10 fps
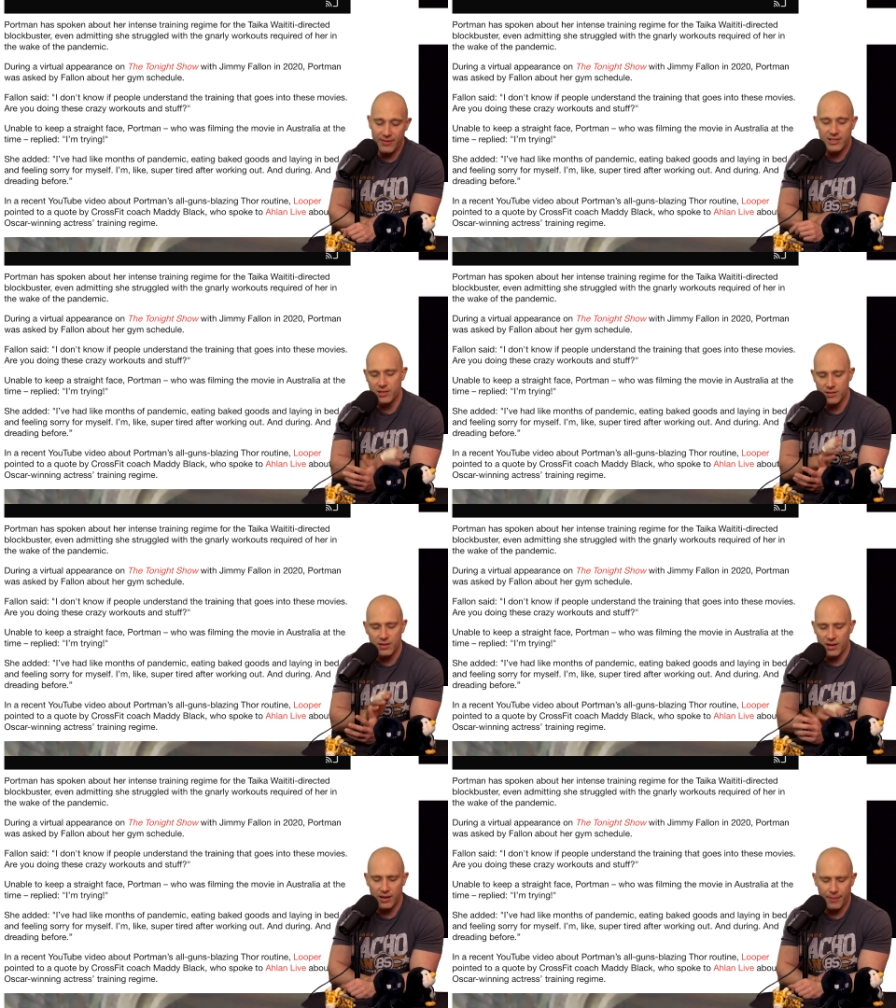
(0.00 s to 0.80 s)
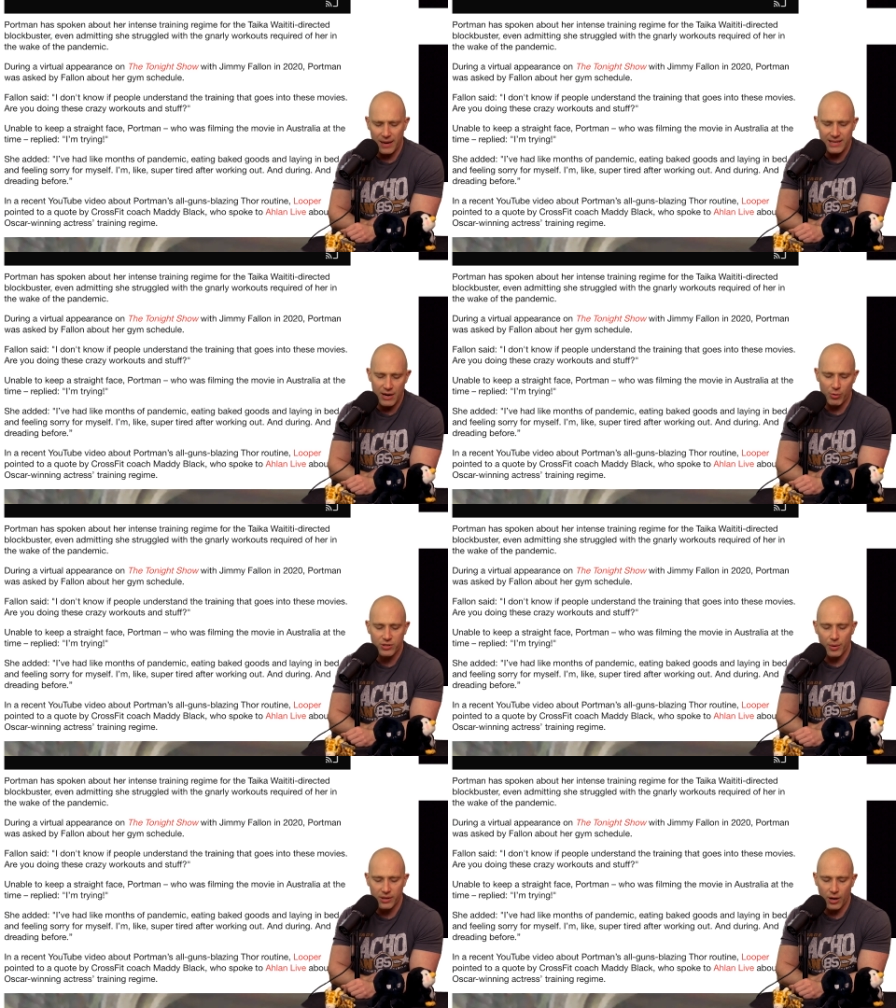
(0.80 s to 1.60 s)
and this is uh, about a year or
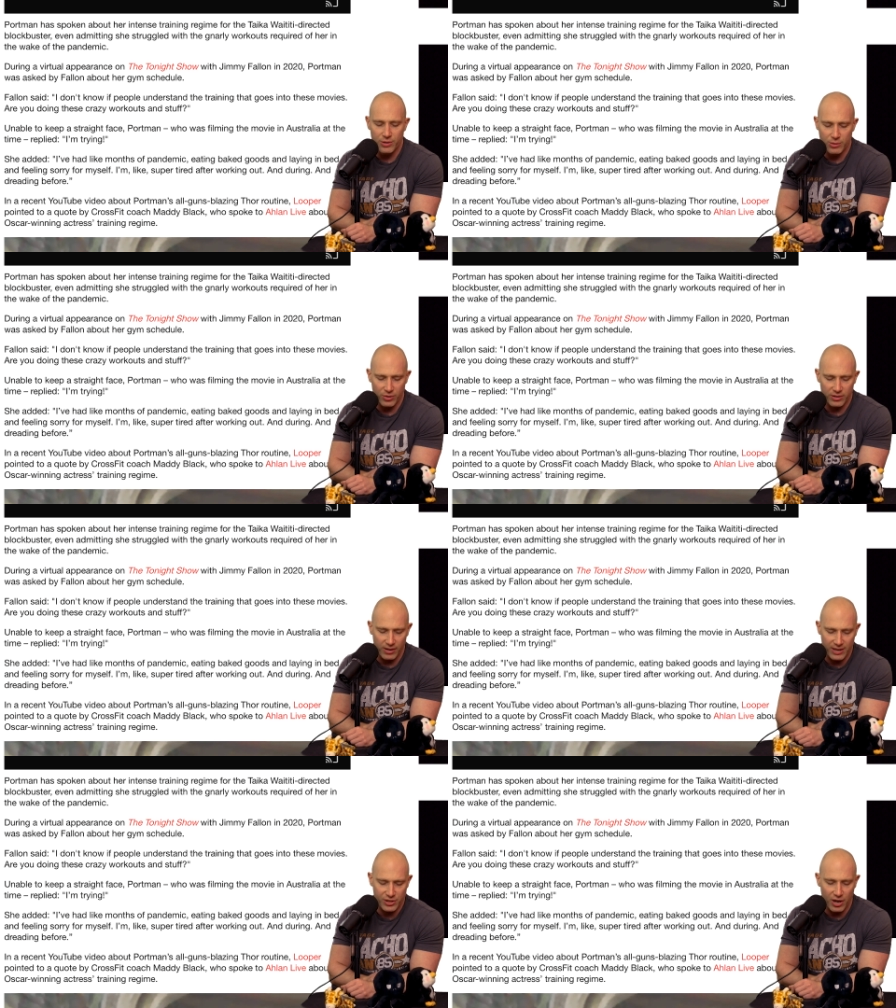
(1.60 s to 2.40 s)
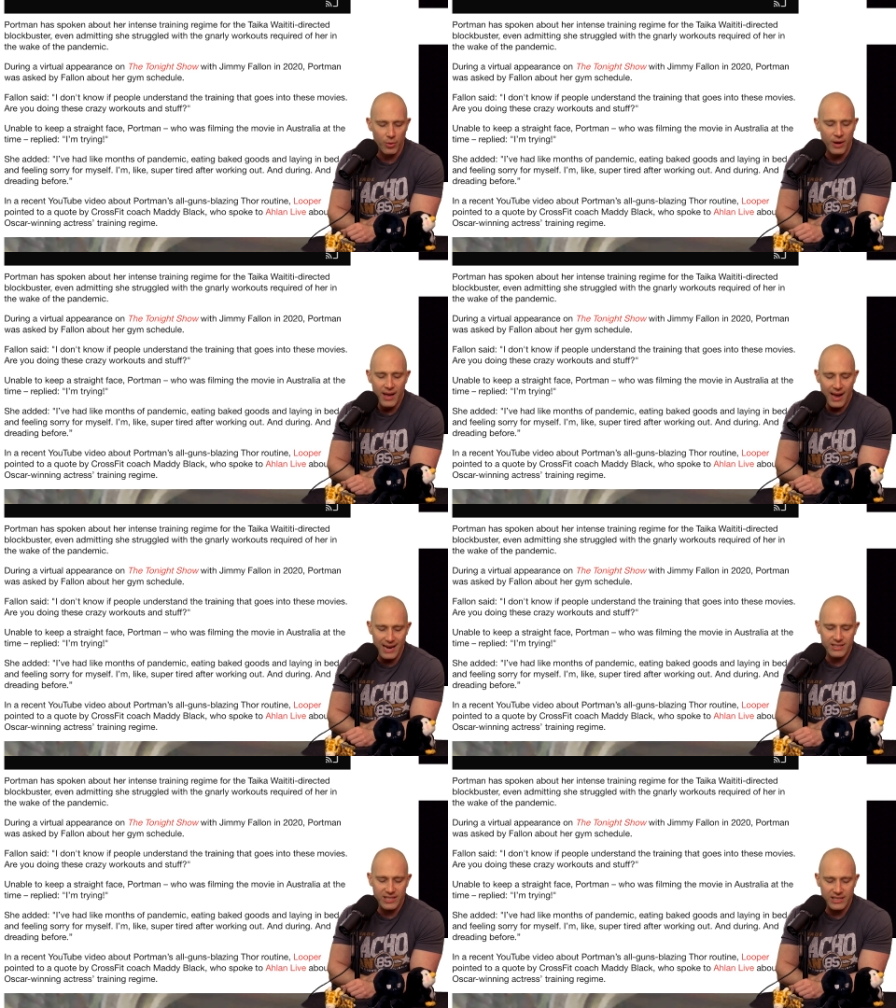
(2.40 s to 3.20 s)
so ago. She was on the Tonight Show,
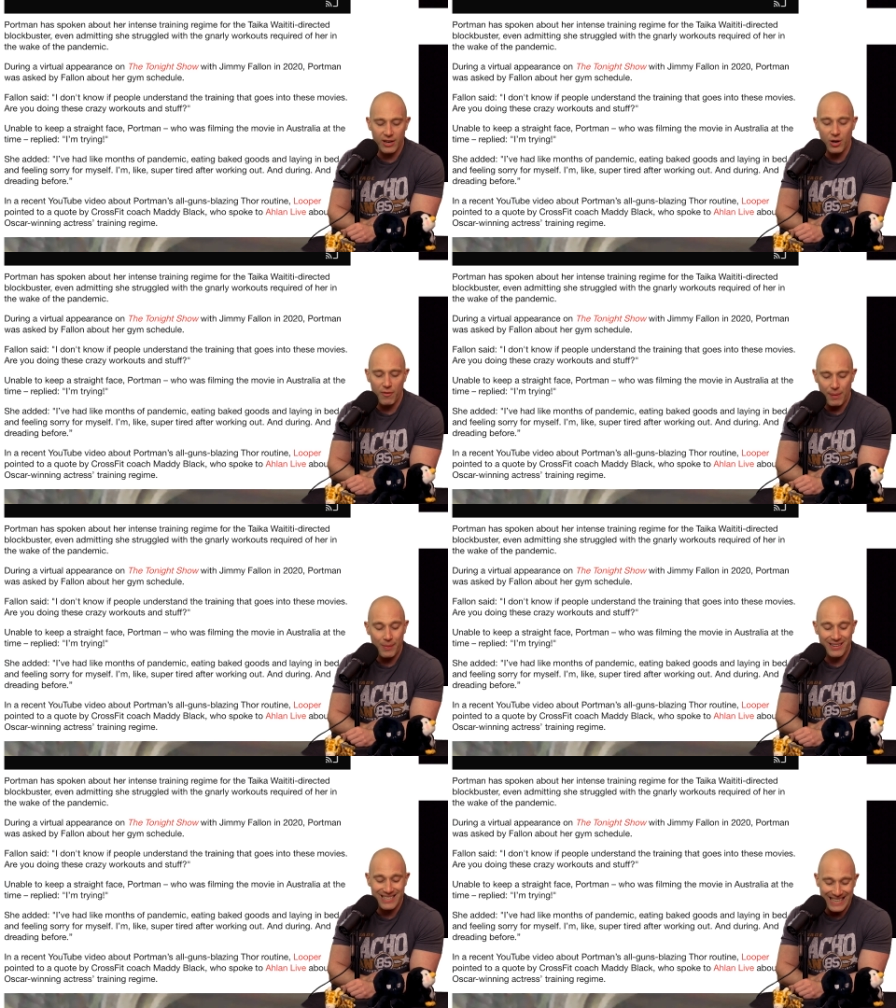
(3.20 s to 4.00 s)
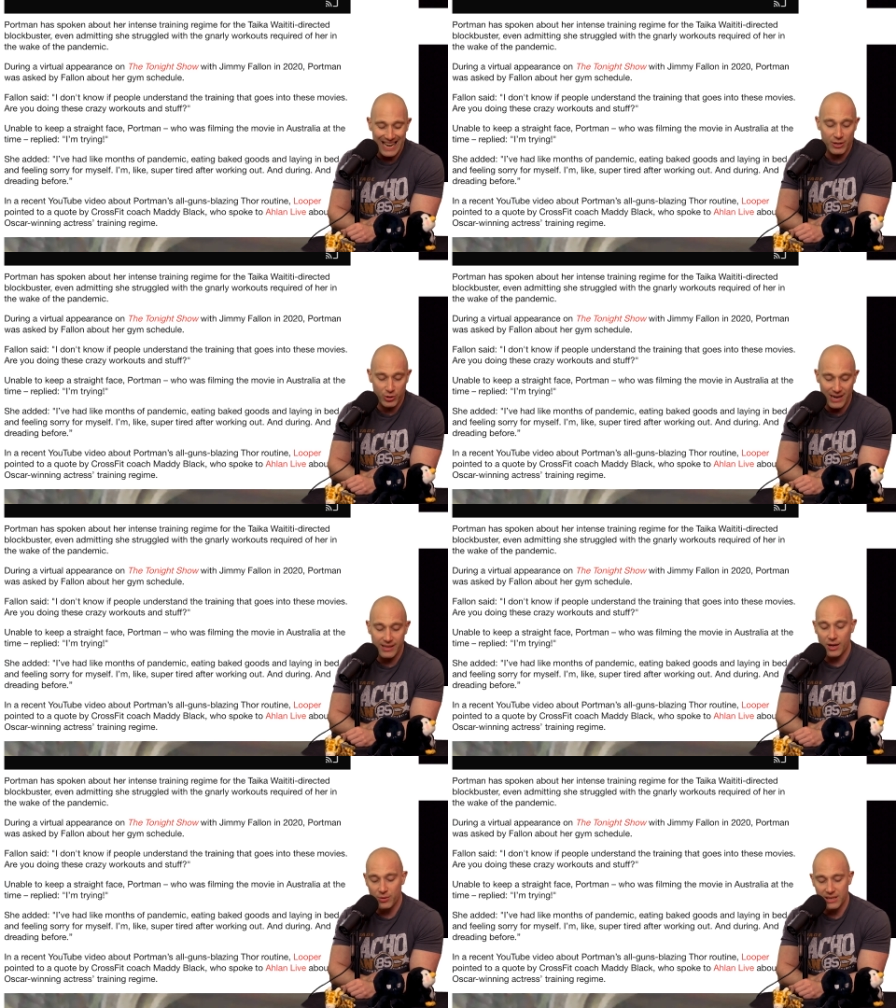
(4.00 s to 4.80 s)
and she says, "I don't know if people understand the
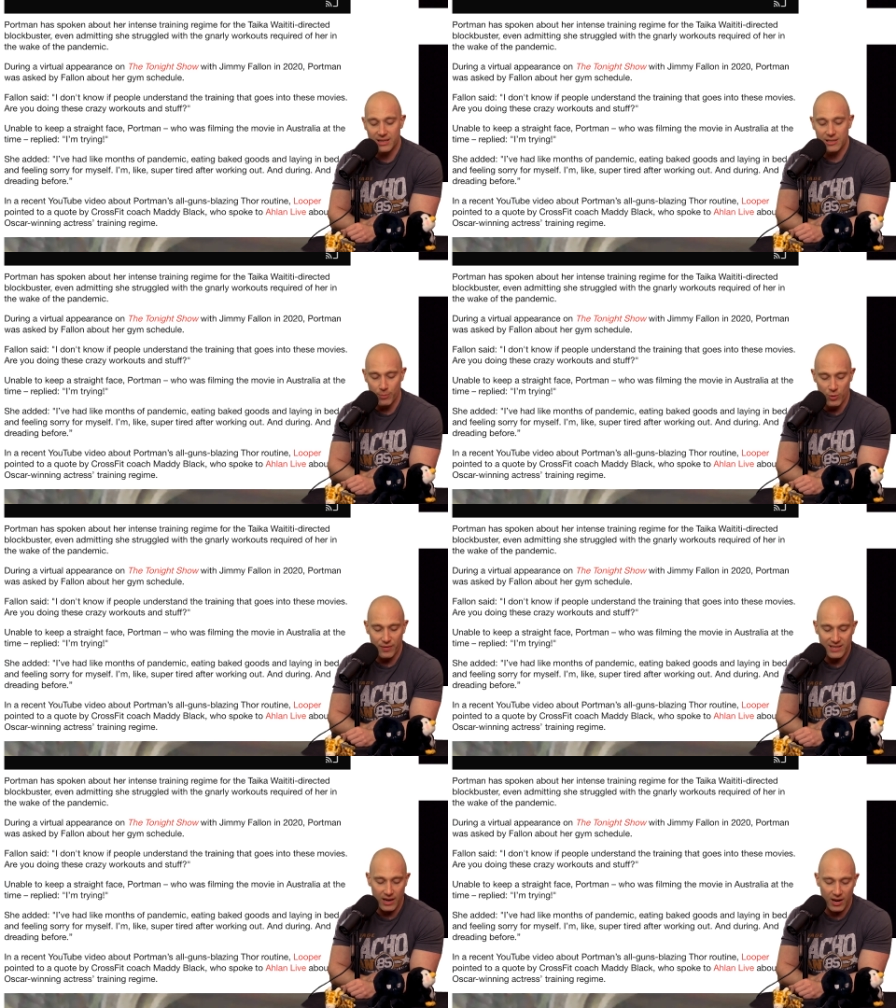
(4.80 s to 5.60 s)
training that goes into these movies.